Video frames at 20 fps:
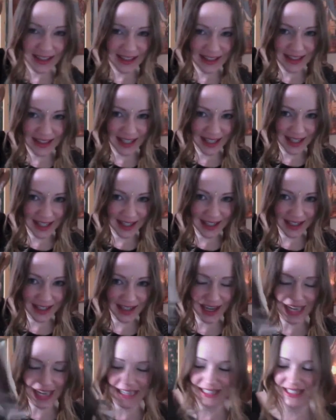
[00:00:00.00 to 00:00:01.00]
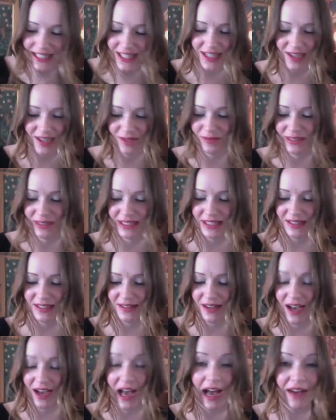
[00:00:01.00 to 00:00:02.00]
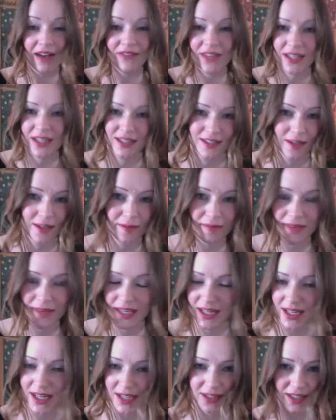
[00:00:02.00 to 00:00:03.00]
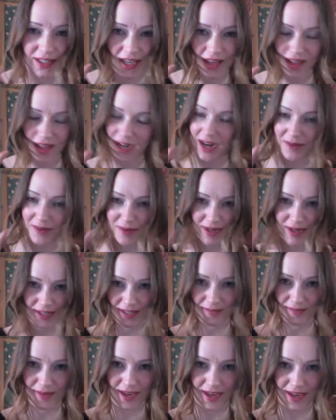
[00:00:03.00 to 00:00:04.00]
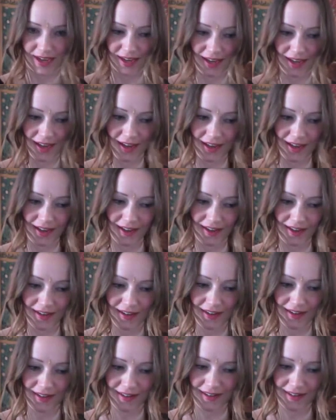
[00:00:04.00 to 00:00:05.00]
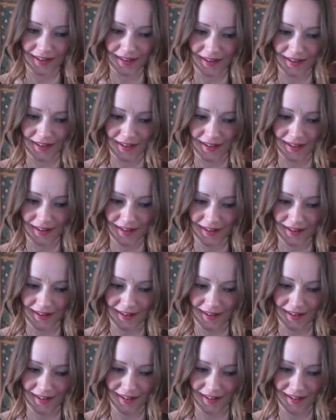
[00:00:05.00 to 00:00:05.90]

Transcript: The idea was obvious immediately that I wanted to make a